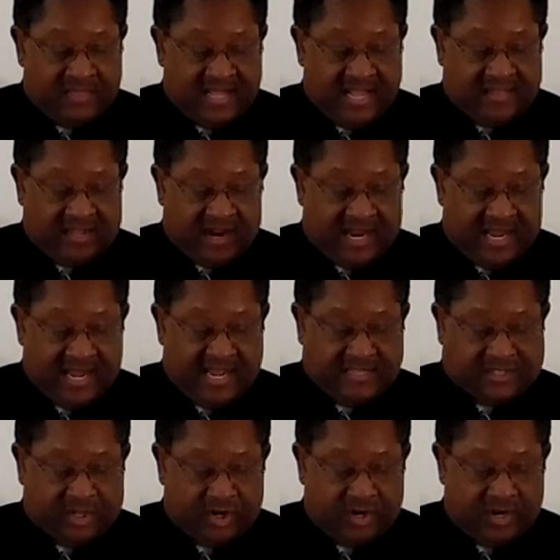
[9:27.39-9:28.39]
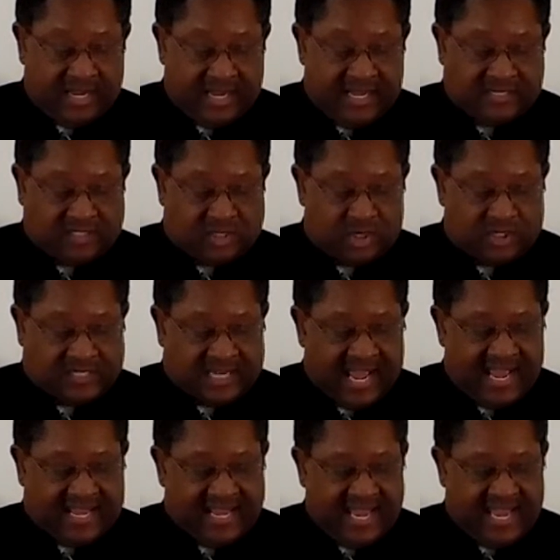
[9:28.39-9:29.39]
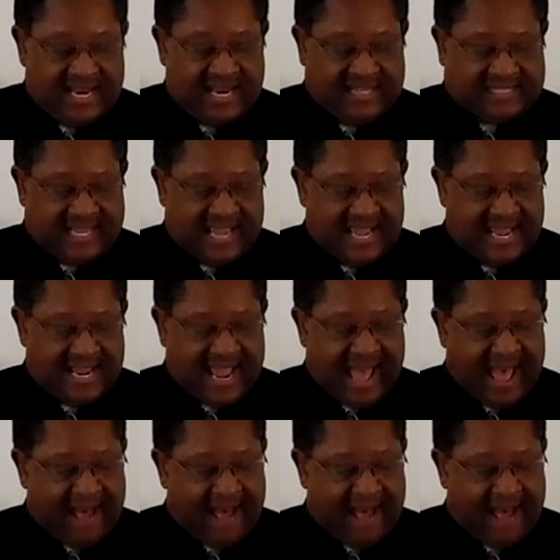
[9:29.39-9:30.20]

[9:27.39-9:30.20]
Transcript: neither enter it to take anything